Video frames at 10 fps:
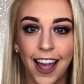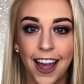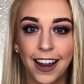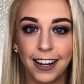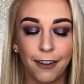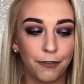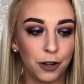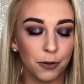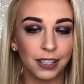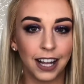And if
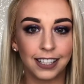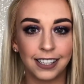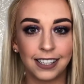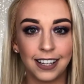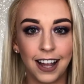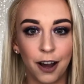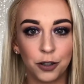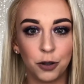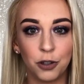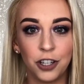you would like to see how
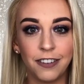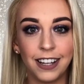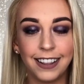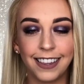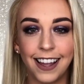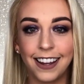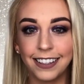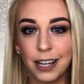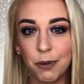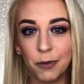to achieve it, then
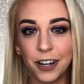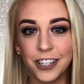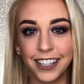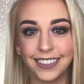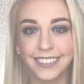keep on watching.